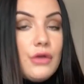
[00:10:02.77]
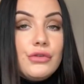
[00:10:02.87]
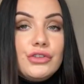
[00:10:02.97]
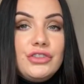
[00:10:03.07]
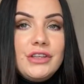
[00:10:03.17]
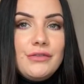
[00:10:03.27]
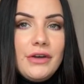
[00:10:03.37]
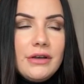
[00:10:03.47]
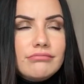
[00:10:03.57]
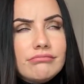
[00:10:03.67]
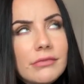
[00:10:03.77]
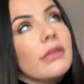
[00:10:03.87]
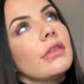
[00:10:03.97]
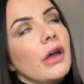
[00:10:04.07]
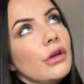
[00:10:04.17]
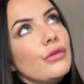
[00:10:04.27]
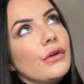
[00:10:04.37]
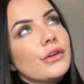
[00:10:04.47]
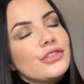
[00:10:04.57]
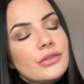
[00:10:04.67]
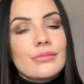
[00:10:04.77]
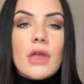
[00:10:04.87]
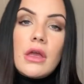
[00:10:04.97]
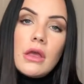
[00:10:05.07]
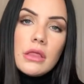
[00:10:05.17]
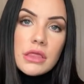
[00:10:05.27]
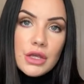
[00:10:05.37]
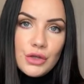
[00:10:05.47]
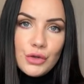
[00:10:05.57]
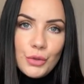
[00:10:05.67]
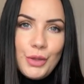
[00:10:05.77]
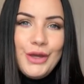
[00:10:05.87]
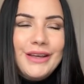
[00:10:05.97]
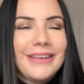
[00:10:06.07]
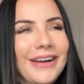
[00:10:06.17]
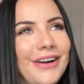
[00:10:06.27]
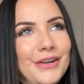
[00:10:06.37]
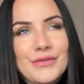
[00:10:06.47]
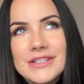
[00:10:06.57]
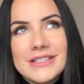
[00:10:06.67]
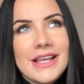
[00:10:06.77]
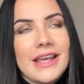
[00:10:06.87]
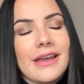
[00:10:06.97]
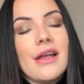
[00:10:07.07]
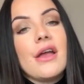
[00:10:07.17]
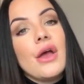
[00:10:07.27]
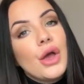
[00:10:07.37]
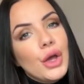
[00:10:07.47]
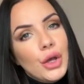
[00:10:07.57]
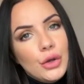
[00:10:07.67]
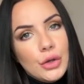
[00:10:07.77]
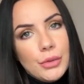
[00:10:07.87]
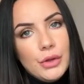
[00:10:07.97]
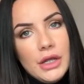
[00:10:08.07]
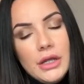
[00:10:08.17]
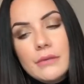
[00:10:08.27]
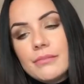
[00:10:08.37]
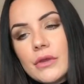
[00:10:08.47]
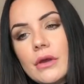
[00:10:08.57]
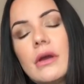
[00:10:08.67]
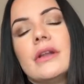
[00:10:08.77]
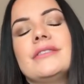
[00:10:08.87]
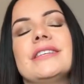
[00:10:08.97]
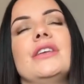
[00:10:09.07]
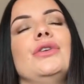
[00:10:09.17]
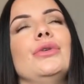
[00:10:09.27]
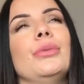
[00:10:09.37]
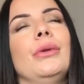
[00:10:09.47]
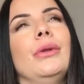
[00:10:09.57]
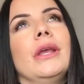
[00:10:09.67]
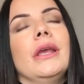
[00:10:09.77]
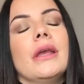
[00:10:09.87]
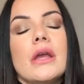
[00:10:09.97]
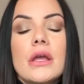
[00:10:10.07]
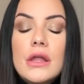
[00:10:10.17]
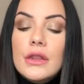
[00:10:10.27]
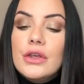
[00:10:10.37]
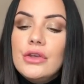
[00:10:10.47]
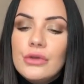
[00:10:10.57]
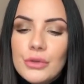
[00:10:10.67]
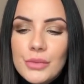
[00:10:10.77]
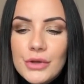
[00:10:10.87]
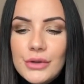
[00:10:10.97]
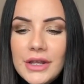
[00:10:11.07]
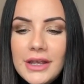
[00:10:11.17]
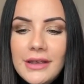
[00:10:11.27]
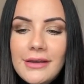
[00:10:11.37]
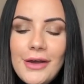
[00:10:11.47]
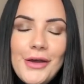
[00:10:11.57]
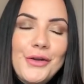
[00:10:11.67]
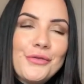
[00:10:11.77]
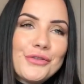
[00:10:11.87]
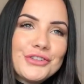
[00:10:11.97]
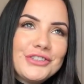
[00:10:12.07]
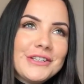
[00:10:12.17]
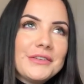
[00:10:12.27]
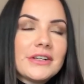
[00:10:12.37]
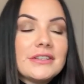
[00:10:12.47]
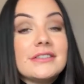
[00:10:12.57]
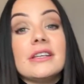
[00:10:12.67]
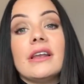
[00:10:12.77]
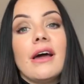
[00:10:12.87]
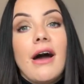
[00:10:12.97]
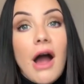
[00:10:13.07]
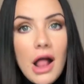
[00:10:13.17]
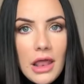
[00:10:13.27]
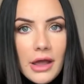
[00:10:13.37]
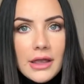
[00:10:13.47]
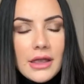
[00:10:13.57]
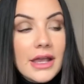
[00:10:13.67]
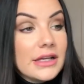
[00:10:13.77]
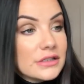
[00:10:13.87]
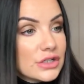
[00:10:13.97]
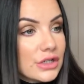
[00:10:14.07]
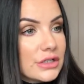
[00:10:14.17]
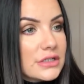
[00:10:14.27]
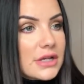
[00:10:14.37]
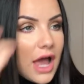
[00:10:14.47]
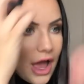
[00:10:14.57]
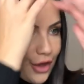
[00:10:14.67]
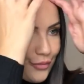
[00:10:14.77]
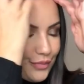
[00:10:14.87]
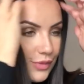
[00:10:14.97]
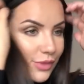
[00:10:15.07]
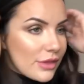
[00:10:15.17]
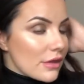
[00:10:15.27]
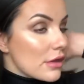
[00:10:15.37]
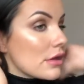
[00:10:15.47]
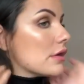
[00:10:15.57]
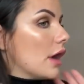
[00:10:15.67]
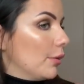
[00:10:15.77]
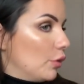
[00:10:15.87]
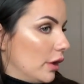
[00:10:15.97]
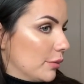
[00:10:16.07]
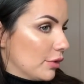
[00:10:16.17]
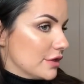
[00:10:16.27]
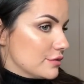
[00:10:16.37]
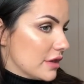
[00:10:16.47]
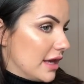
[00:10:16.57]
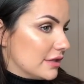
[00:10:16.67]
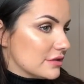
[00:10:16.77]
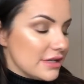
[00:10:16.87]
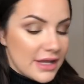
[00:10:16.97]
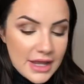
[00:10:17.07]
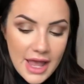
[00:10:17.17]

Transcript: Overachiever. The Huda, I can't even say it. Huda Beauty. I can't even say Huda Beauty. The Huda Beauty Overachiever Concealer, I like. It's good. I'm quite impressed with it actually.